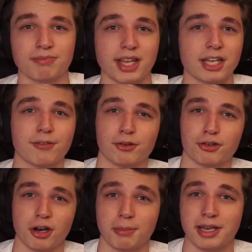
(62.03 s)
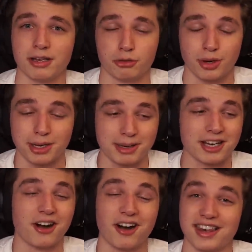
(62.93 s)
Thank you for joining me, joining me
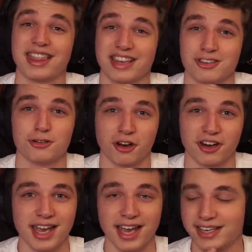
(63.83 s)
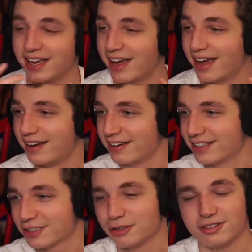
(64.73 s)
on this journey. And uh,
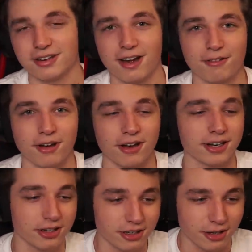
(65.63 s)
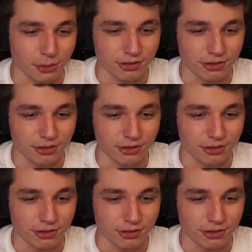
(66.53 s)
let's close it off on a good note.